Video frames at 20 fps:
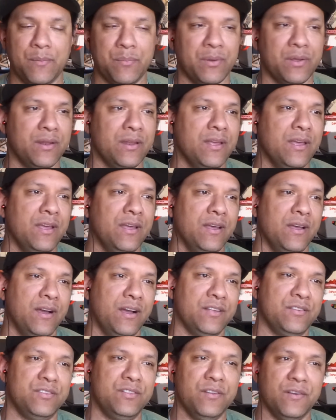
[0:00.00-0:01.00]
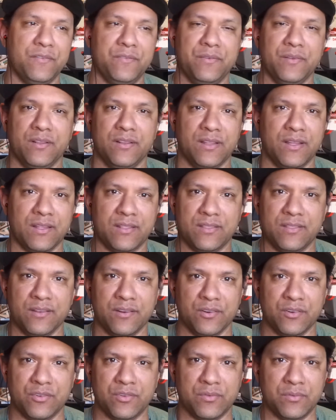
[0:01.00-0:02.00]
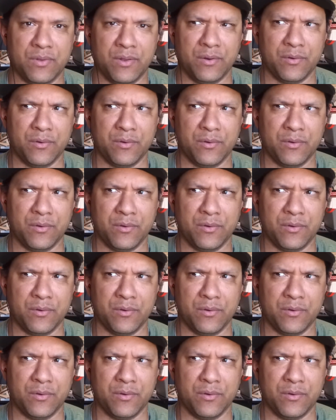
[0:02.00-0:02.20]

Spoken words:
But I still feel like there's